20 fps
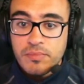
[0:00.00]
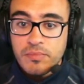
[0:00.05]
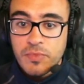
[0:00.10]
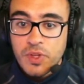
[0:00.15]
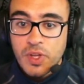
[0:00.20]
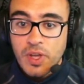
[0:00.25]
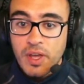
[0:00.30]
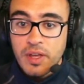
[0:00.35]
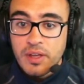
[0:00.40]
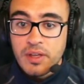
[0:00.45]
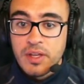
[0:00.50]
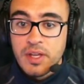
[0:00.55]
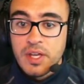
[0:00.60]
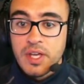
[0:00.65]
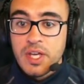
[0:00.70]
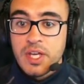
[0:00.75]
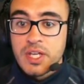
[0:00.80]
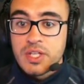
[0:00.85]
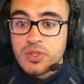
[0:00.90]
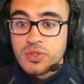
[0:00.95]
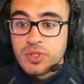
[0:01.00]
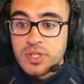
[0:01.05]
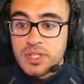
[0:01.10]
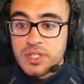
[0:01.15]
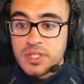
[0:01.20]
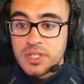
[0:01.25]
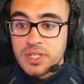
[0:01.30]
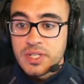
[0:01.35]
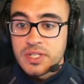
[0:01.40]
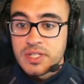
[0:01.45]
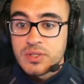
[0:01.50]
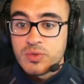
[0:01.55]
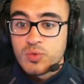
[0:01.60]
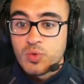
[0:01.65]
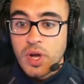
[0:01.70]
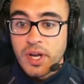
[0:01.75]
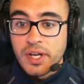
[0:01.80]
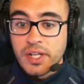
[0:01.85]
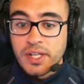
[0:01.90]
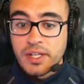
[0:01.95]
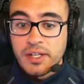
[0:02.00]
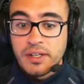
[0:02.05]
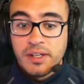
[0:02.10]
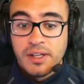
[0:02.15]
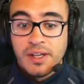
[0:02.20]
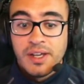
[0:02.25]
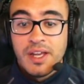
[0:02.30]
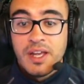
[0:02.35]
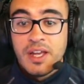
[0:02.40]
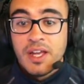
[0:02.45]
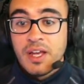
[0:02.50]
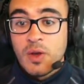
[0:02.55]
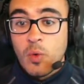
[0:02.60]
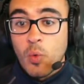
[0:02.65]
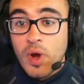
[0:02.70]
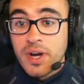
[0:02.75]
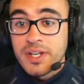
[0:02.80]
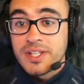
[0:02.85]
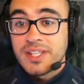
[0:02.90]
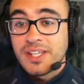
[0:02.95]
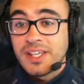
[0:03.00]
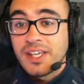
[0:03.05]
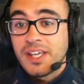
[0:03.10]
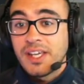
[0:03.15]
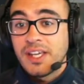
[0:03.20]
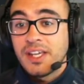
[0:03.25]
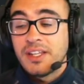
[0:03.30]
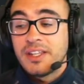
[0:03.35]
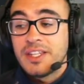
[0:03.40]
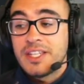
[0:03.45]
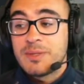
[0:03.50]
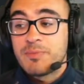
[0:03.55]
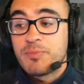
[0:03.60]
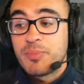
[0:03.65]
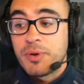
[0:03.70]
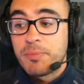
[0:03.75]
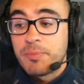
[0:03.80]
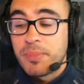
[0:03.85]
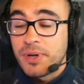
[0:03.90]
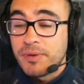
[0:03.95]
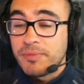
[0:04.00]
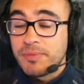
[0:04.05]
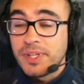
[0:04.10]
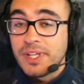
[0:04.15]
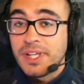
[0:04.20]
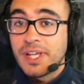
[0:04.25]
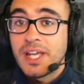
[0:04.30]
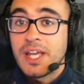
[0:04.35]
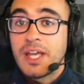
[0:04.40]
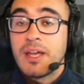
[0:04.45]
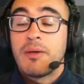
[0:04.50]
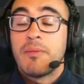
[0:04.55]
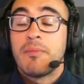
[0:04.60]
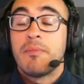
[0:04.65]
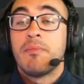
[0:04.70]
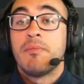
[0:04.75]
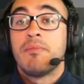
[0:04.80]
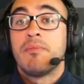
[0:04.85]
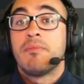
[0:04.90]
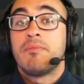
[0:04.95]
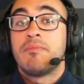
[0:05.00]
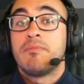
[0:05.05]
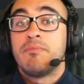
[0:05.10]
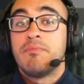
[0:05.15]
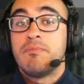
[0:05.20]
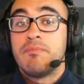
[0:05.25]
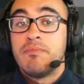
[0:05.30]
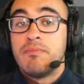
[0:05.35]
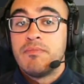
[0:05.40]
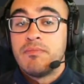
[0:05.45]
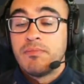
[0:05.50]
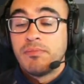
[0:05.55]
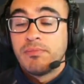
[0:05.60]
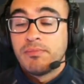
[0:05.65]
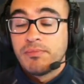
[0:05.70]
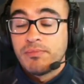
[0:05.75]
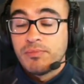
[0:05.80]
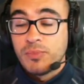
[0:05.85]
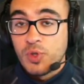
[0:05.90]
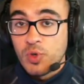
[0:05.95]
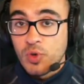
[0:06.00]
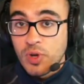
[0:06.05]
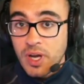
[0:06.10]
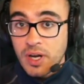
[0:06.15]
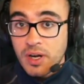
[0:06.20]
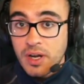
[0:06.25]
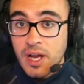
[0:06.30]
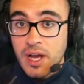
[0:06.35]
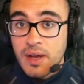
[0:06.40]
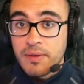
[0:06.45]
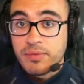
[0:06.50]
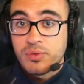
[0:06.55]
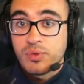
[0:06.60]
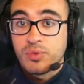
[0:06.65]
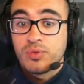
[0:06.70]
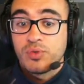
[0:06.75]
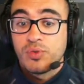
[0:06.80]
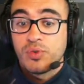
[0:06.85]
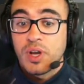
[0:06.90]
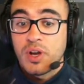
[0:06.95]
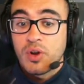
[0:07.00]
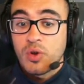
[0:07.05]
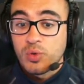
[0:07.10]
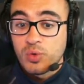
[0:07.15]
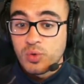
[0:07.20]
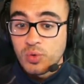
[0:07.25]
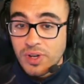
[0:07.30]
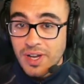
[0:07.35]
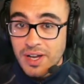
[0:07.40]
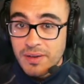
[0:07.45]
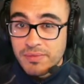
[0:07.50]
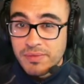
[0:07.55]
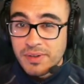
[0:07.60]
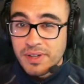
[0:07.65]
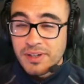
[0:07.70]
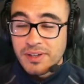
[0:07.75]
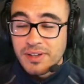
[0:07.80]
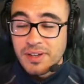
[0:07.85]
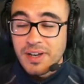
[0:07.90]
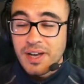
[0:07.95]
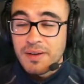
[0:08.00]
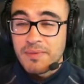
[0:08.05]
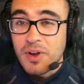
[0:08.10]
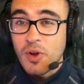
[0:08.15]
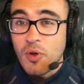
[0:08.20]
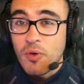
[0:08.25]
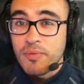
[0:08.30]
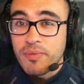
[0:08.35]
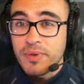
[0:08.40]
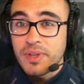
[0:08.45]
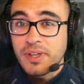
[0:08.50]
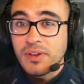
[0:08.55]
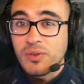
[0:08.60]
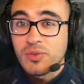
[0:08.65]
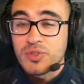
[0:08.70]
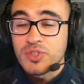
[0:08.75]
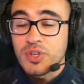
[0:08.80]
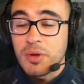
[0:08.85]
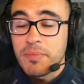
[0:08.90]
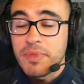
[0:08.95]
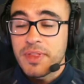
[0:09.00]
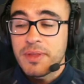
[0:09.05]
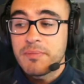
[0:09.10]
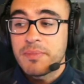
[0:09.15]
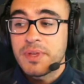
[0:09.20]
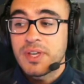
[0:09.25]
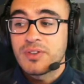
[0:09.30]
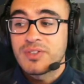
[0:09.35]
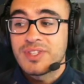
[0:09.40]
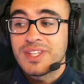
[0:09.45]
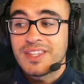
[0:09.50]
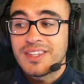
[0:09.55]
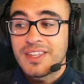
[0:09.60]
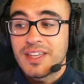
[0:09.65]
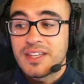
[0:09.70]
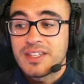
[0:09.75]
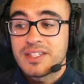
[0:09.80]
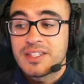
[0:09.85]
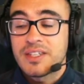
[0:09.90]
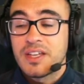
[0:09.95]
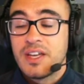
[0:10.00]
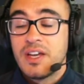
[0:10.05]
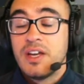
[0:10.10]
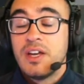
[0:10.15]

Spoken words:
Okay, so this is running. Once again, this prepare VM. You can go to have a coffee or something, because it takes